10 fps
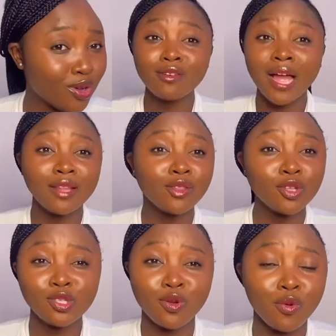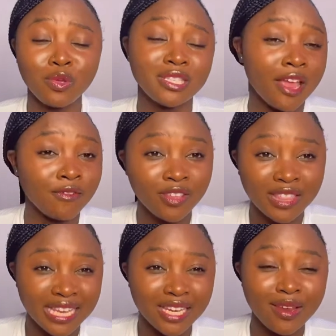You cannot go with
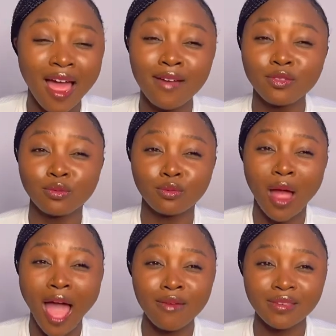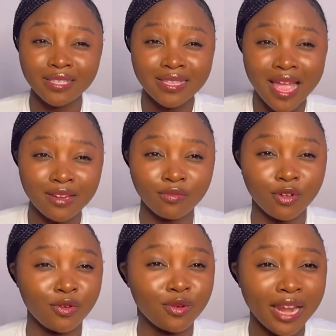everything. You have to have a stand for
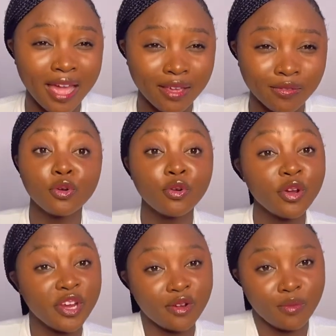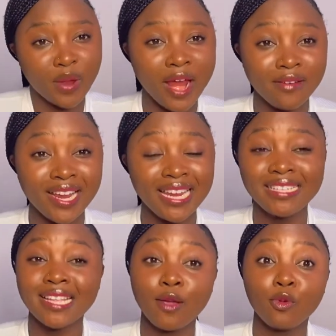your life. Growing up, I
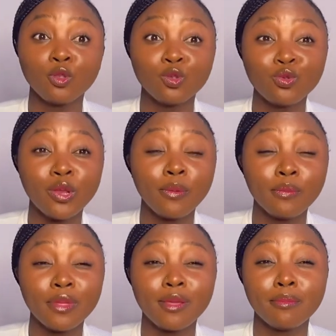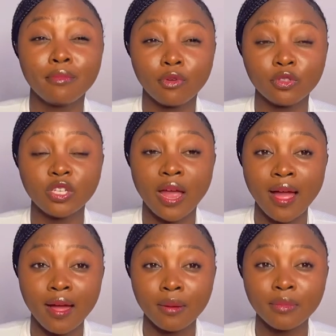realized that it was doing me much
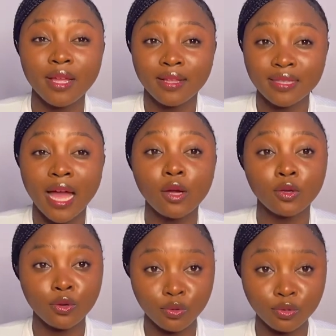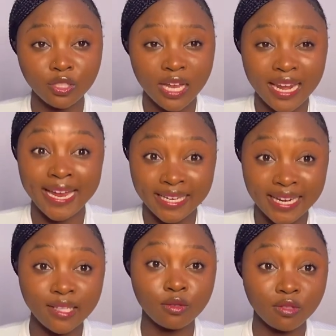harm than good. Like, I
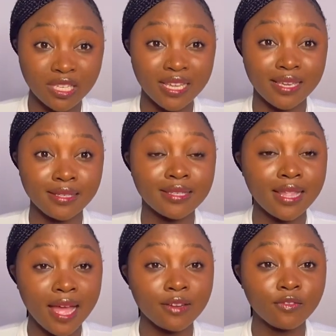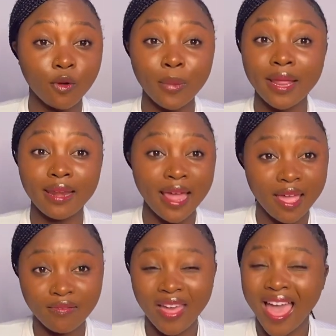needed to take a stand for my
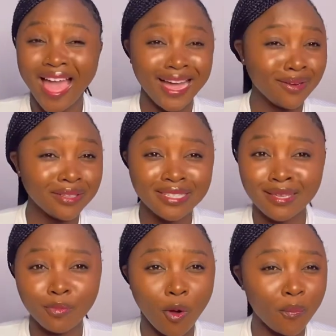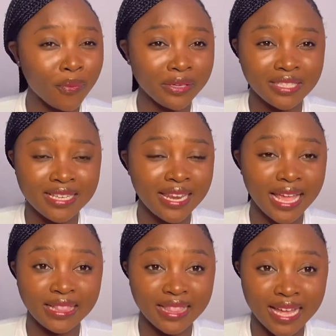life. I cannot keep operating
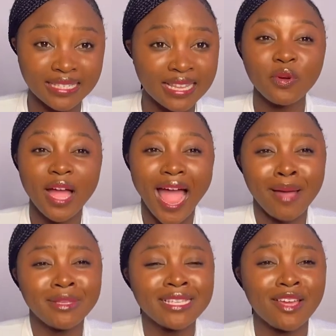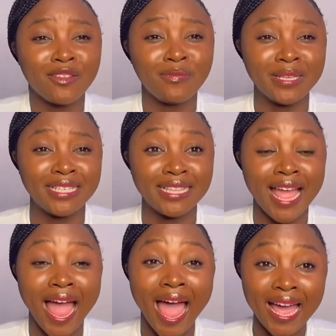like that. I'm this kind of person
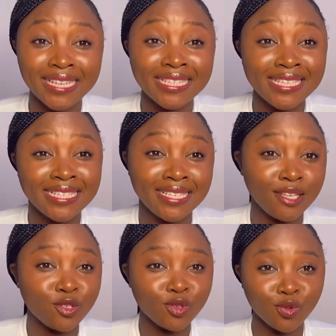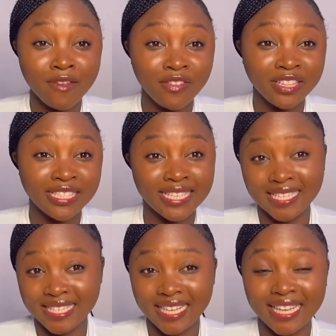that hardly says no.
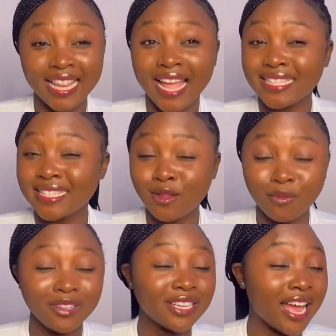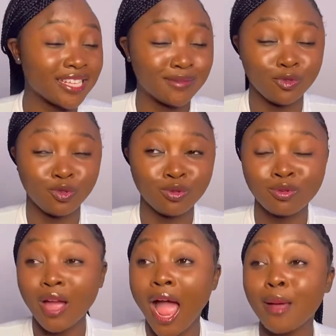Everything that someone asks me to
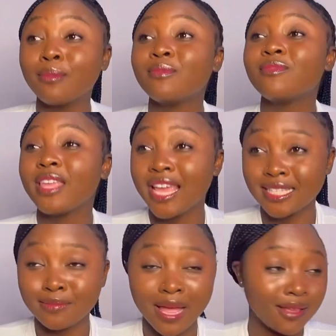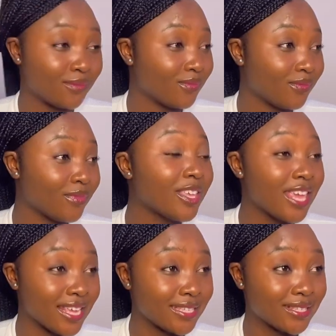do, yes ma,
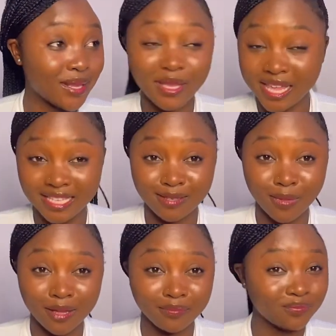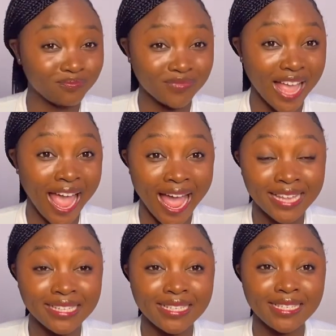yes ma. I
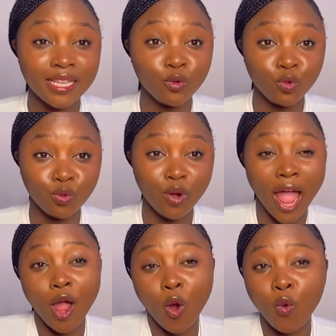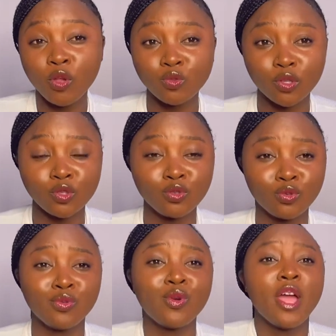hardly say no. I always want to
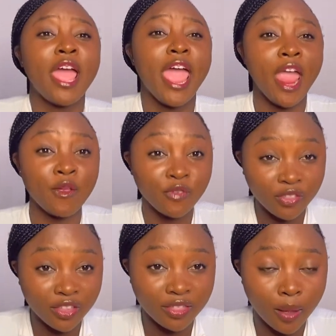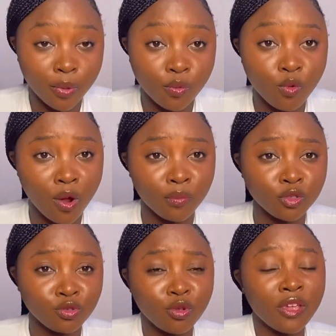do everything that people want me
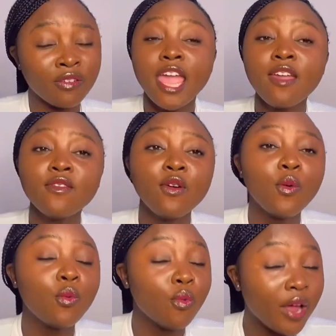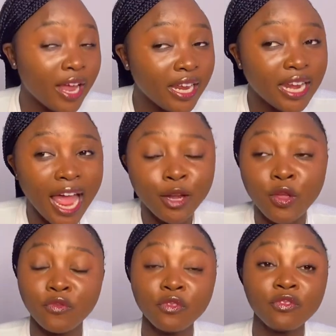to do. Even when I don't
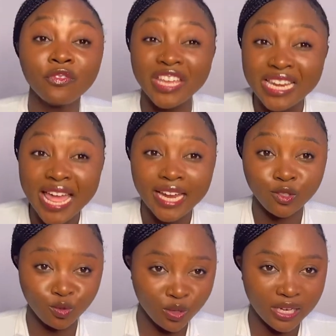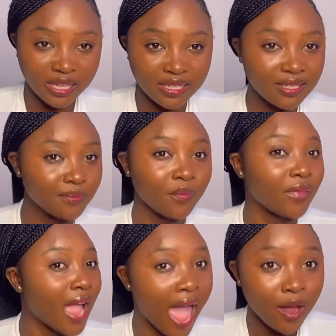even feel like doing it,
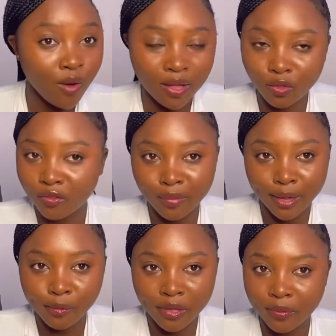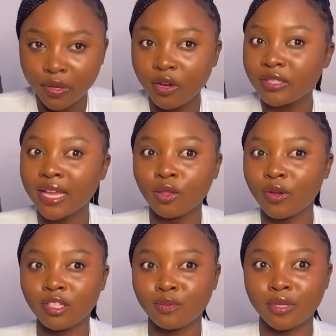I go out of my way, because I don't
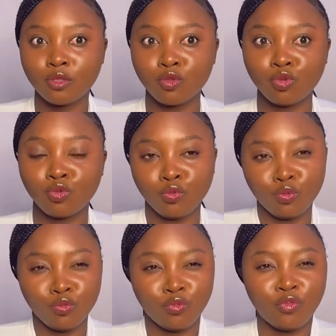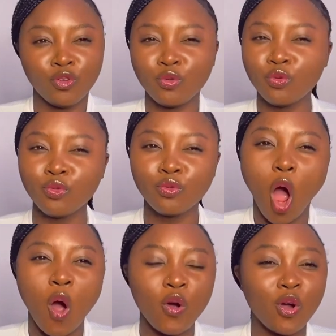want this person to feel
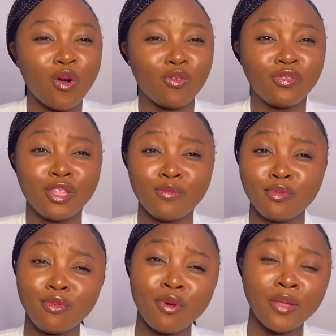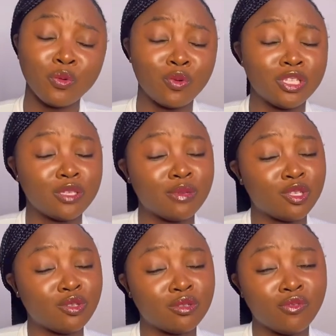uncomfortable. I don't want this
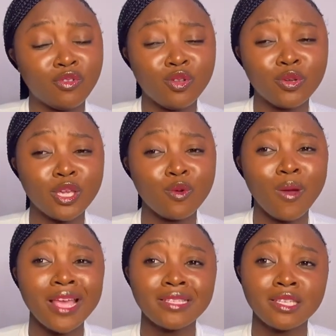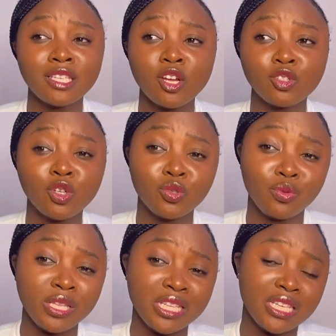person to feel, okay, why is this girl not
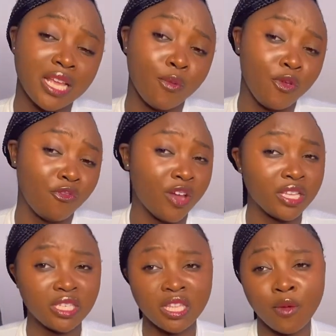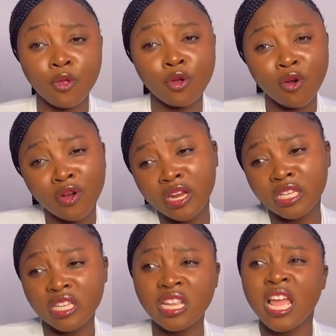doing this? Are we fighting? Are we quarreling?